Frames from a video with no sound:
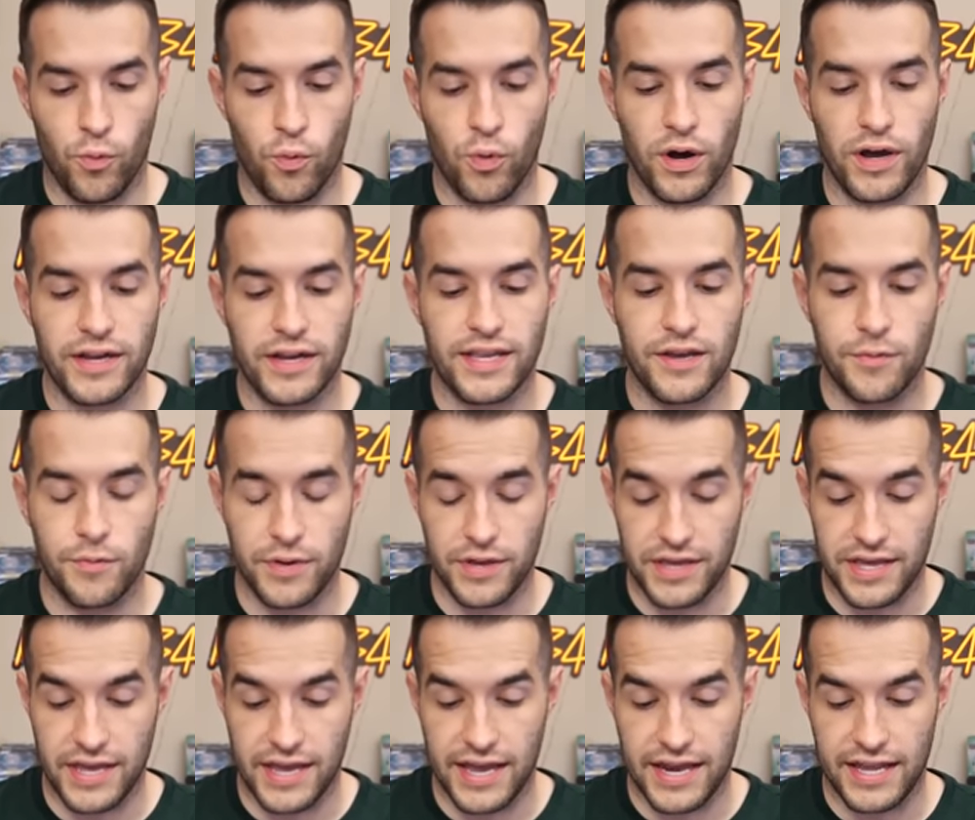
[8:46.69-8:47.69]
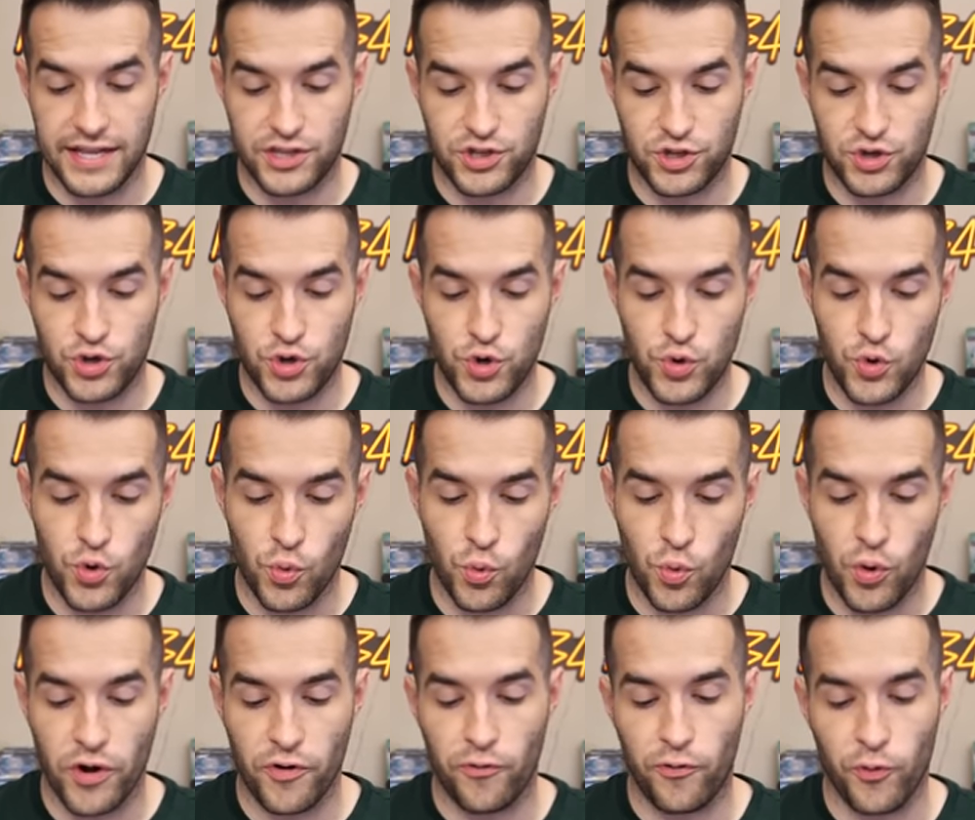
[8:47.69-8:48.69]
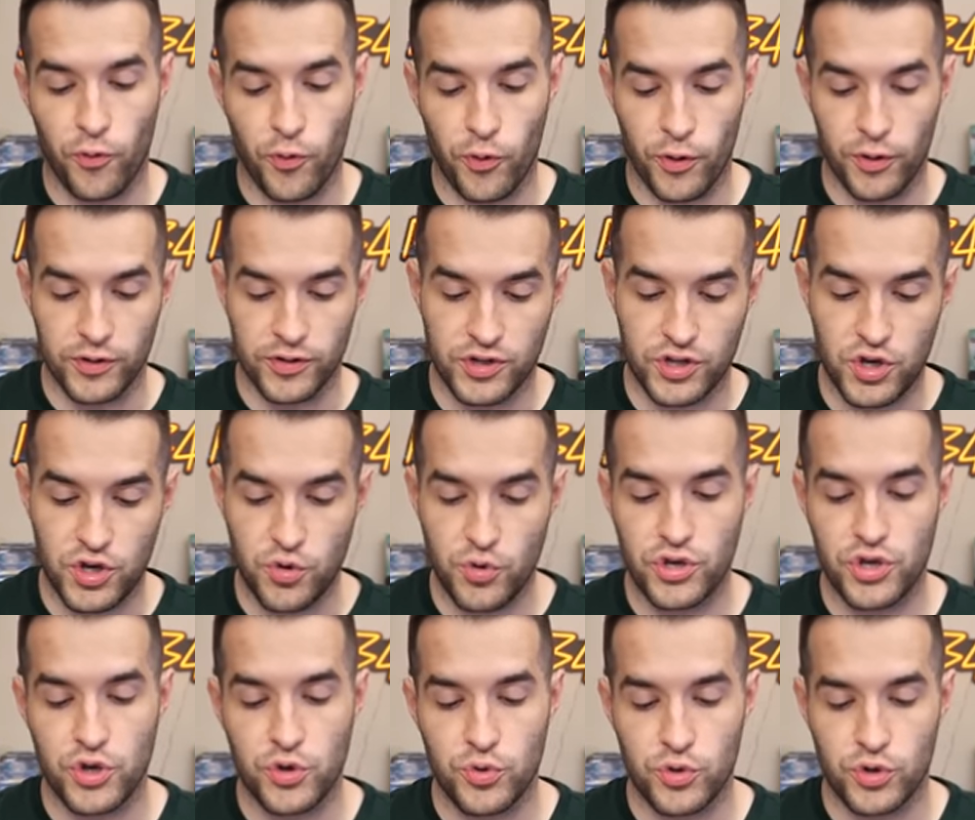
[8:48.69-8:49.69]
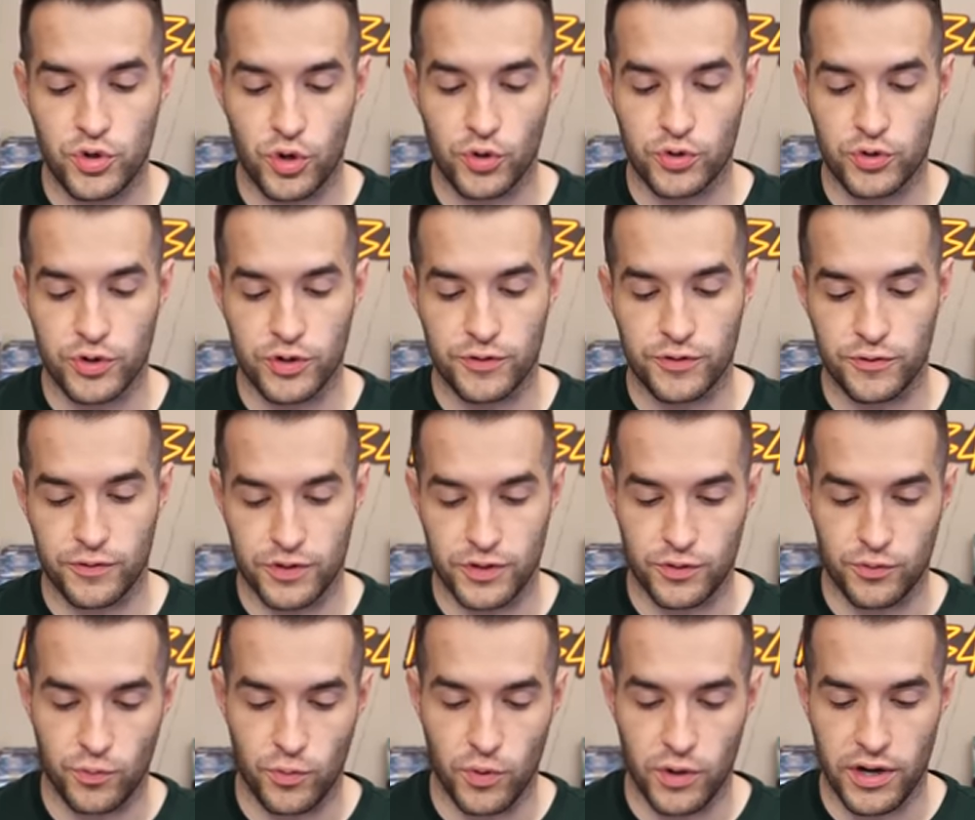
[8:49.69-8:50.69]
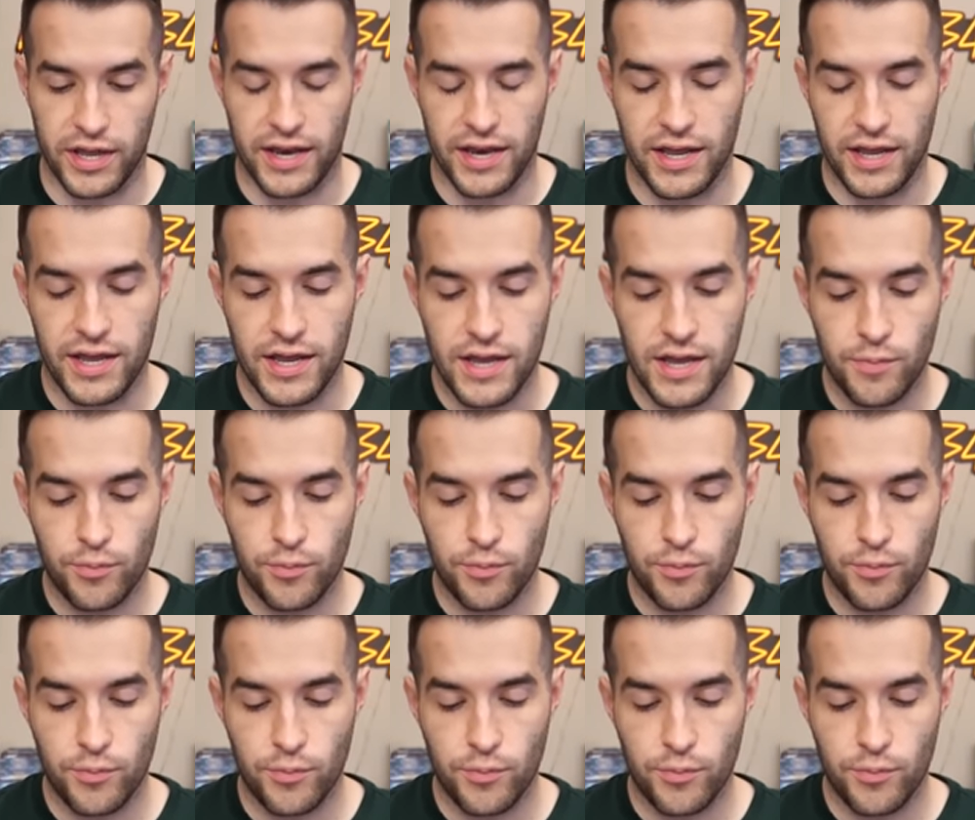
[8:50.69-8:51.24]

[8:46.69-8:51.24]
what can we get? It's 2-to-1 foils, 2 huge ultras versus 1.